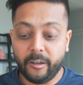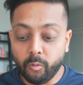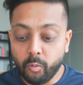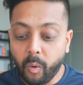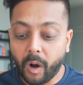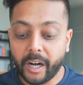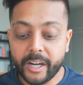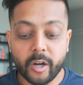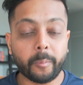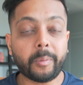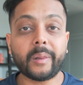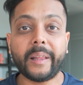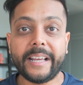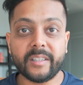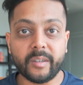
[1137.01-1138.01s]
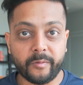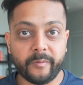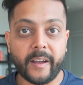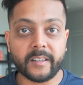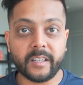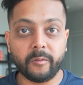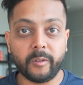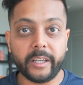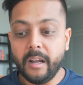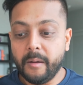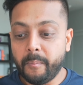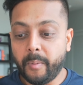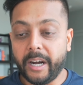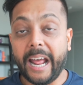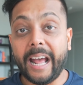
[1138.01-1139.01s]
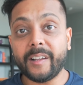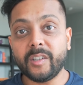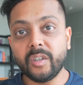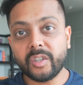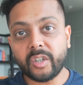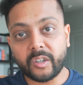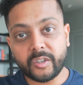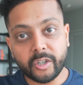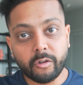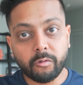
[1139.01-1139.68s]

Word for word: then run your plays effectively. But as you start to